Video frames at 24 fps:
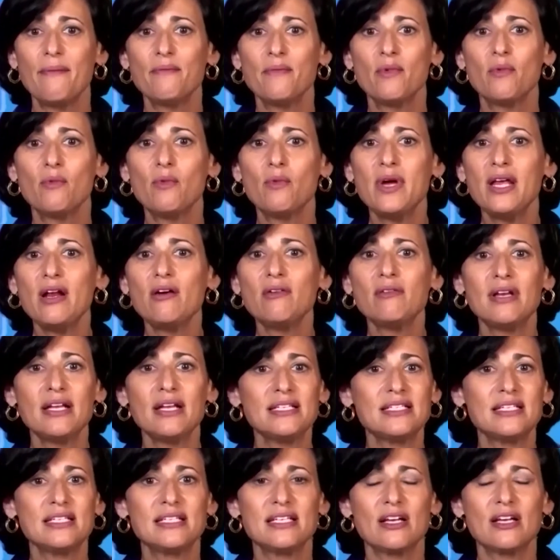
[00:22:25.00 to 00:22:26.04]
We don't
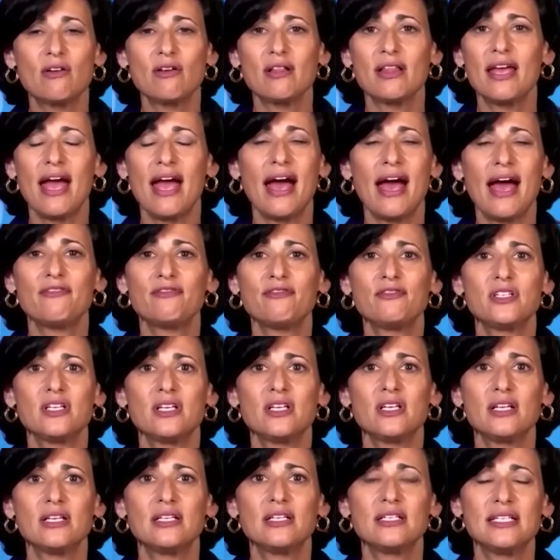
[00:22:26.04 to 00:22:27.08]
necessarily have
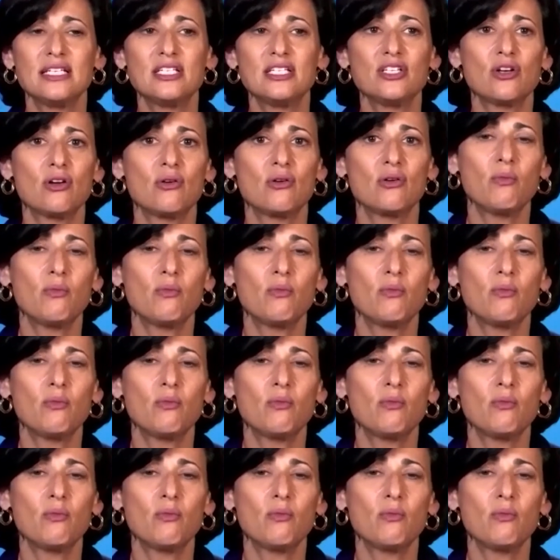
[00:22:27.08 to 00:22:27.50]
to disagree.